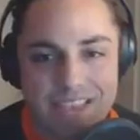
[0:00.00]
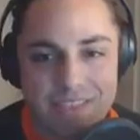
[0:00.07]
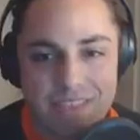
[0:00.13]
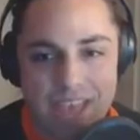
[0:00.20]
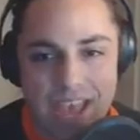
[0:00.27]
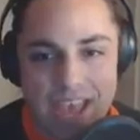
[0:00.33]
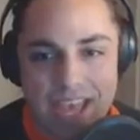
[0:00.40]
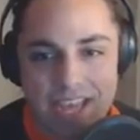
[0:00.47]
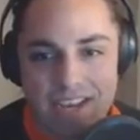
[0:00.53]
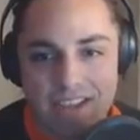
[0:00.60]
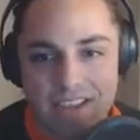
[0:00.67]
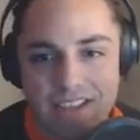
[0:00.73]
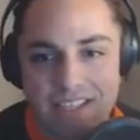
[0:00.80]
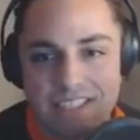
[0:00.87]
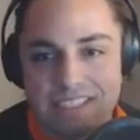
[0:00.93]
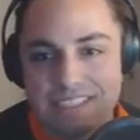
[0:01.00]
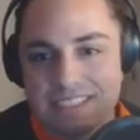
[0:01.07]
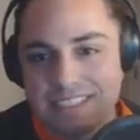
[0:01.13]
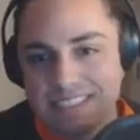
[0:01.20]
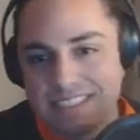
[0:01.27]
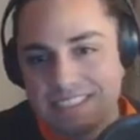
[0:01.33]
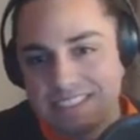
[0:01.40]
that.
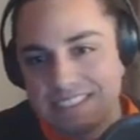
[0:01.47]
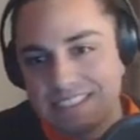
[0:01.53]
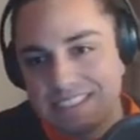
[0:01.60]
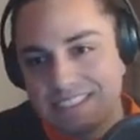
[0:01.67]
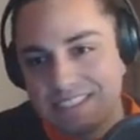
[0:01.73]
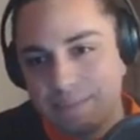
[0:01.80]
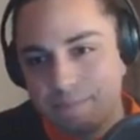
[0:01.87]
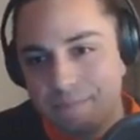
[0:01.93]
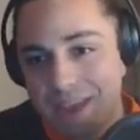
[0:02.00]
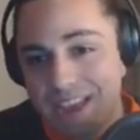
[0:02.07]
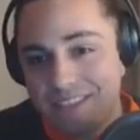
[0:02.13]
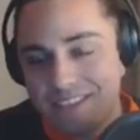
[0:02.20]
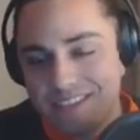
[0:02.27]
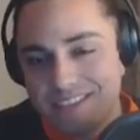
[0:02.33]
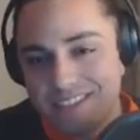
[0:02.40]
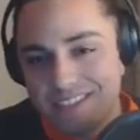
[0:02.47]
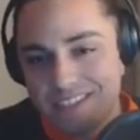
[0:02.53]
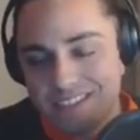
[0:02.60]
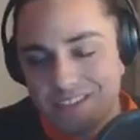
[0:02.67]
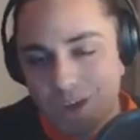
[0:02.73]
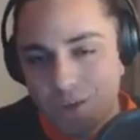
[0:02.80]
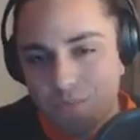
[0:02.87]
Man, this is a
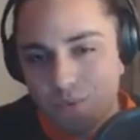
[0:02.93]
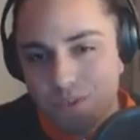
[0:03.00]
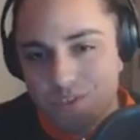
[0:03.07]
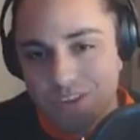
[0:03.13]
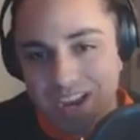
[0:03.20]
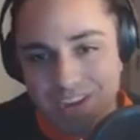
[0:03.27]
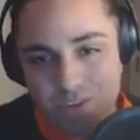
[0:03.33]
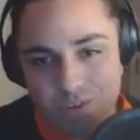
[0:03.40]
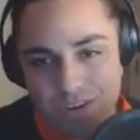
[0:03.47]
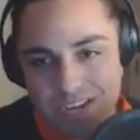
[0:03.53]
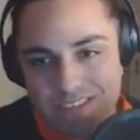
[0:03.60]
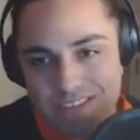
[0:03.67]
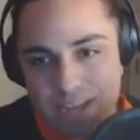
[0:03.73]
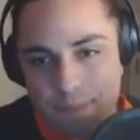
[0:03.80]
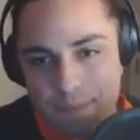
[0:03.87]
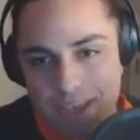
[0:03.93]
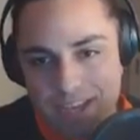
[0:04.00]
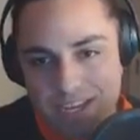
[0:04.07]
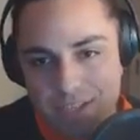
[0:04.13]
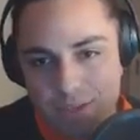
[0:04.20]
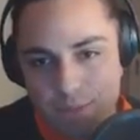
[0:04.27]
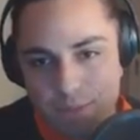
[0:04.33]
tough one. Jon Gray's not bad
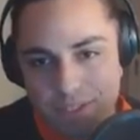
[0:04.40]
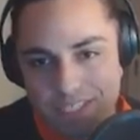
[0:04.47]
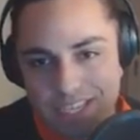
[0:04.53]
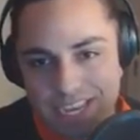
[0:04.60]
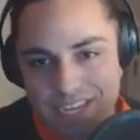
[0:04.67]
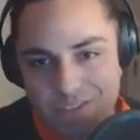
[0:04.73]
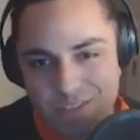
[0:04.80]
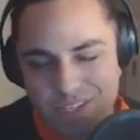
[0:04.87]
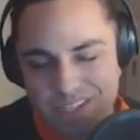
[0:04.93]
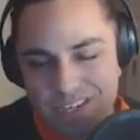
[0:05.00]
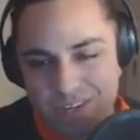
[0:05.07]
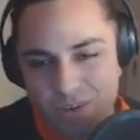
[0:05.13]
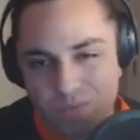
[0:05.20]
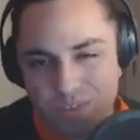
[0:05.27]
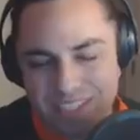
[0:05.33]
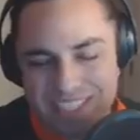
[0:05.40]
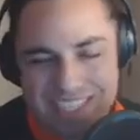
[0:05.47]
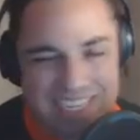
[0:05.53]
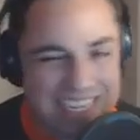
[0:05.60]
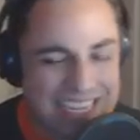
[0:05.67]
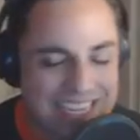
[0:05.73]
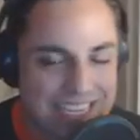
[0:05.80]
either, but the catcher I don't really
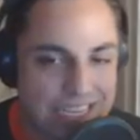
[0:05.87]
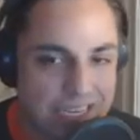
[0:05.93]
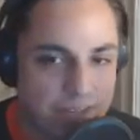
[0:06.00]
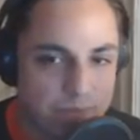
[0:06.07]
need.